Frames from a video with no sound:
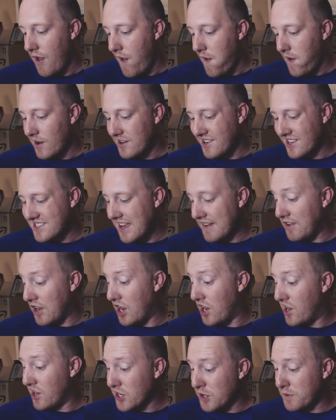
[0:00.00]
It does have
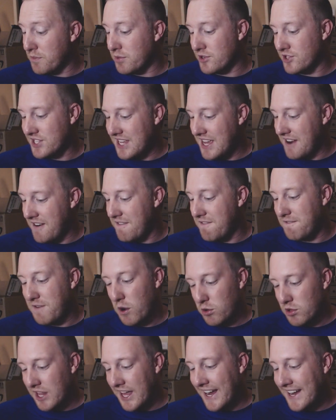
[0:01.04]
100%
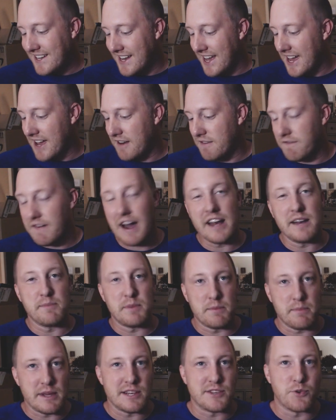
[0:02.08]
folate and
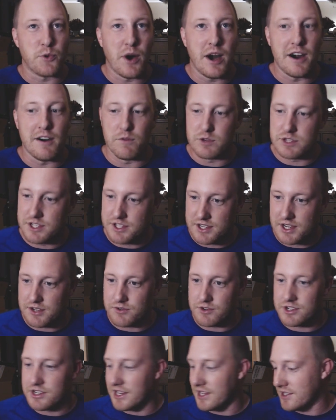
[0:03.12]
vitamin B12, which is
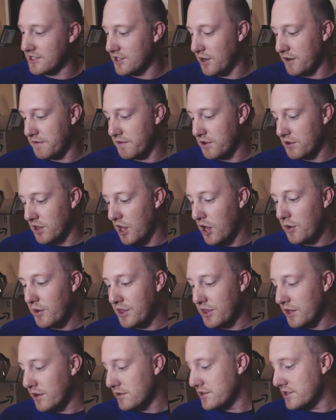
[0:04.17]
interesting. So if you're low
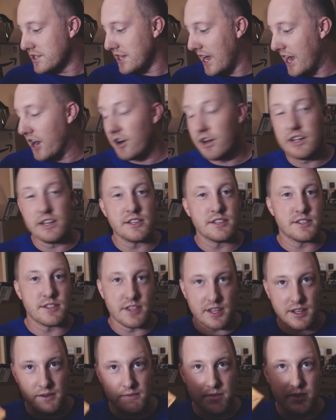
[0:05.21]
in those areas,
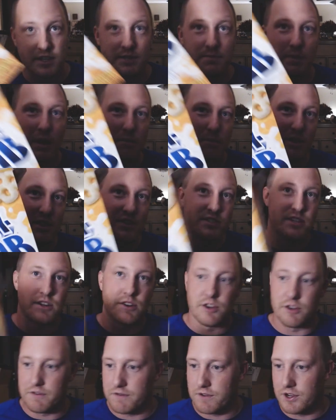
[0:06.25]
then this may be the
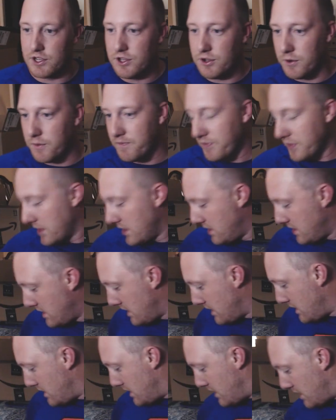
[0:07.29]
cereal for you.
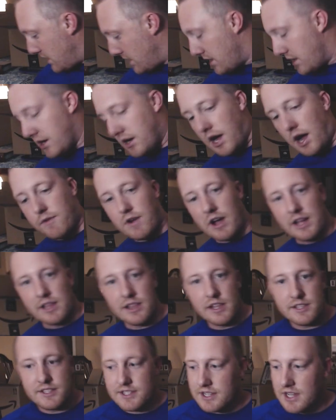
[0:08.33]
All right,
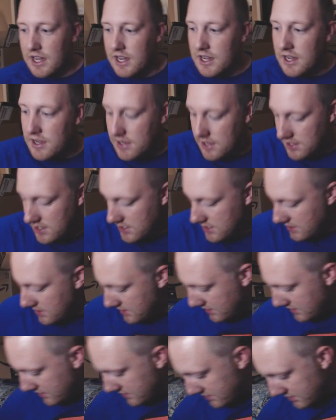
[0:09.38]
let's get a
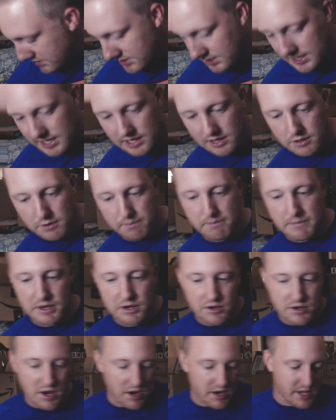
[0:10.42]
little
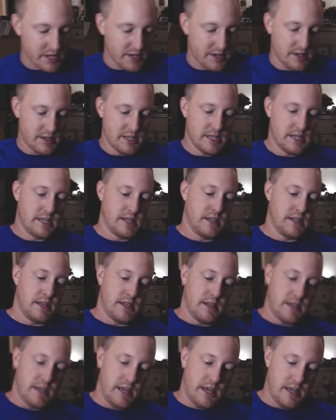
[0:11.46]
milk on it
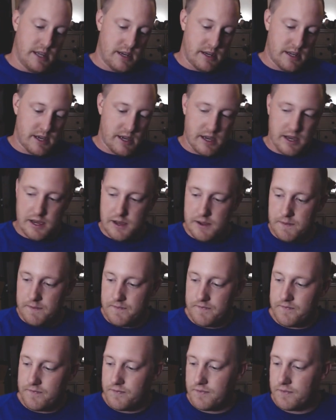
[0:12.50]
and
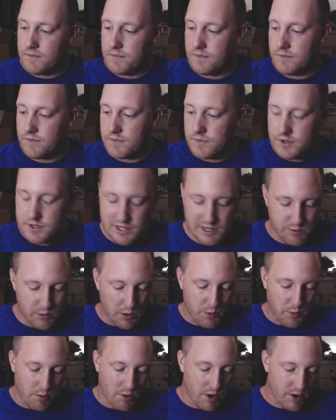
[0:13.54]
see what
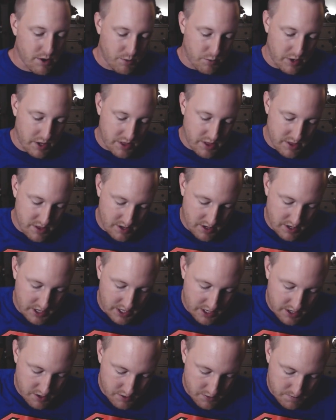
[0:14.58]
we're working with.
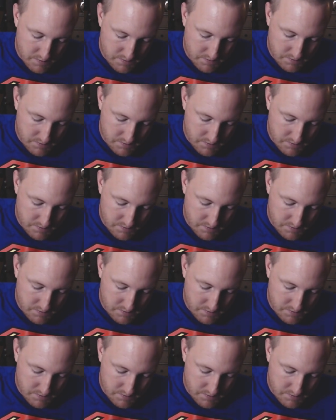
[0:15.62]
Honeycomb.